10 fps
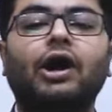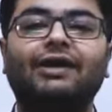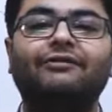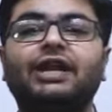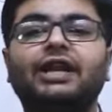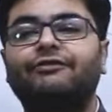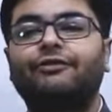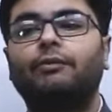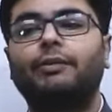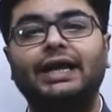heavily
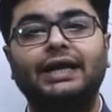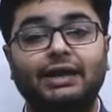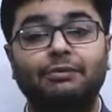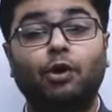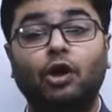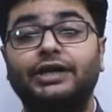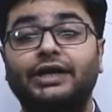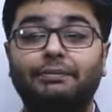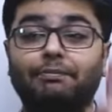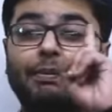from Indian
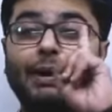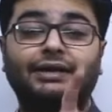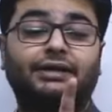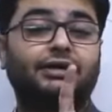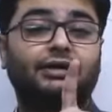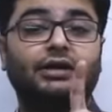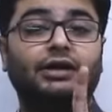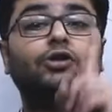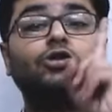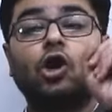polity, but
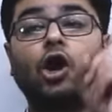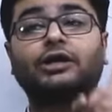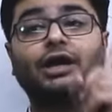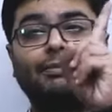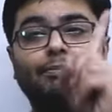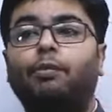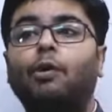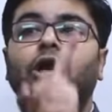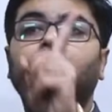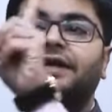not a
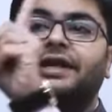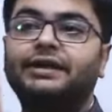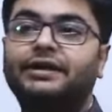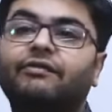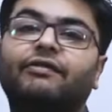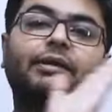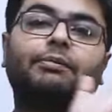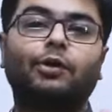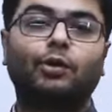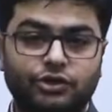polity-driven
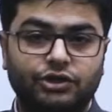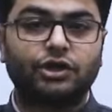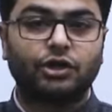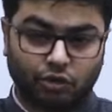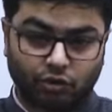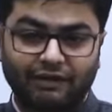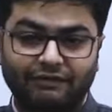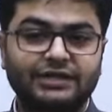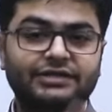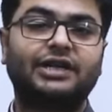approach to
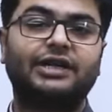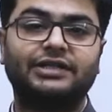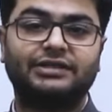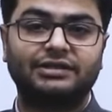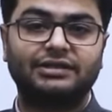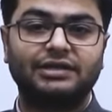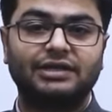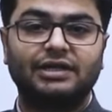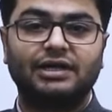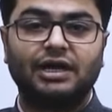our studies.
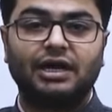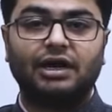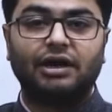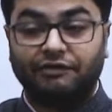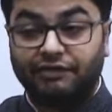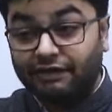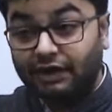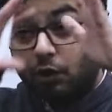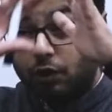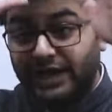We
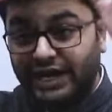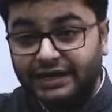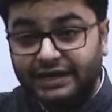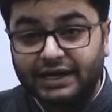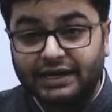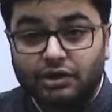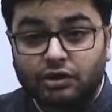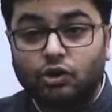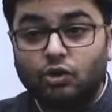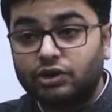will orient
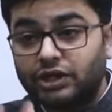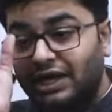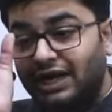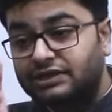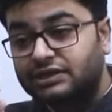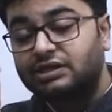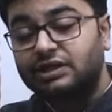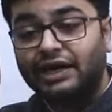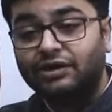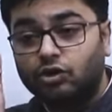it through the lens
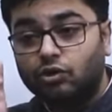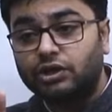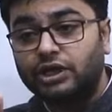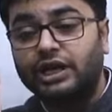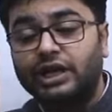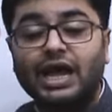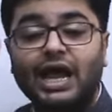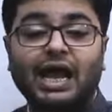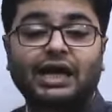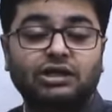and through the
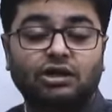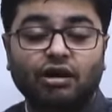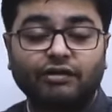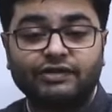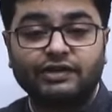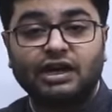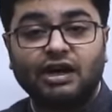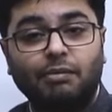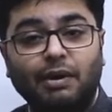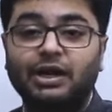action of
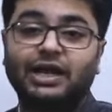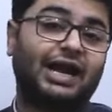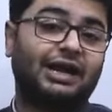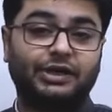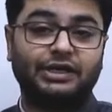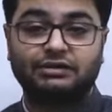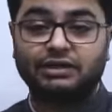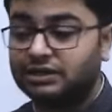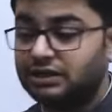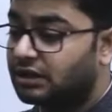public
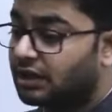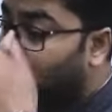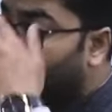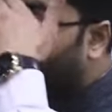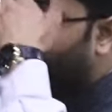administration. So